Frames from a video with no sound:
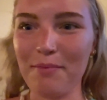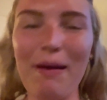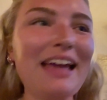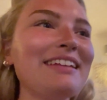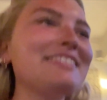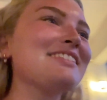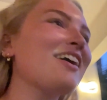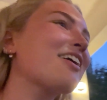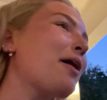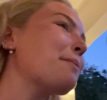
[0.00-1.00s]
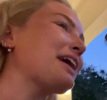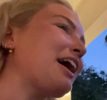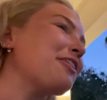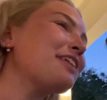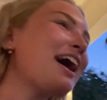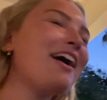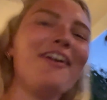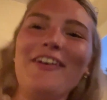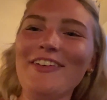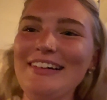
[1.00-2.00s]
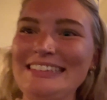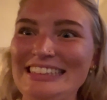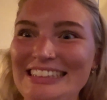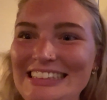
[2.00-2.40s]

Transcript: mains are coming out now.